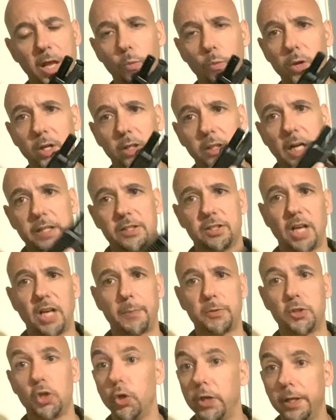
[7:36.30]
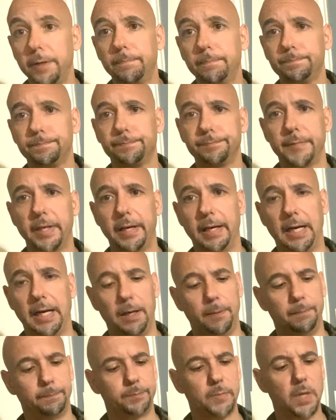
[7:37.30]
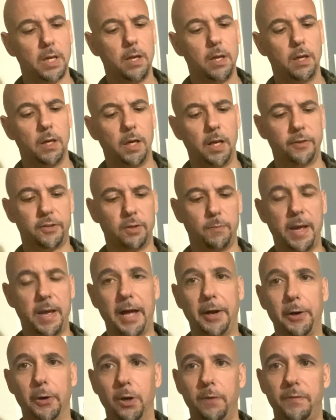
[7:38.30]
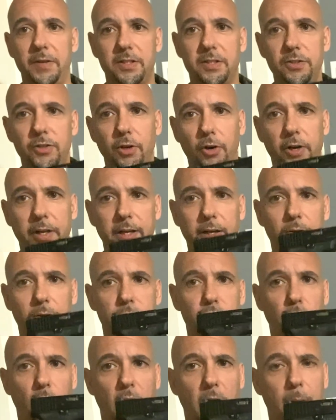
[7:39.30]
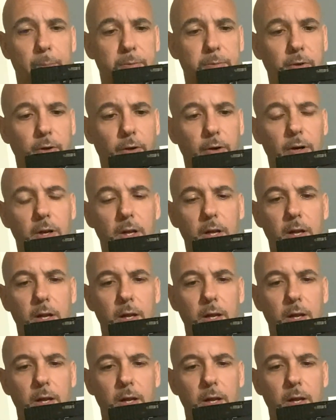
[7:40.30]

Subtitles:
will not stop shooting. It doesn't matter if it's dirty or dropped or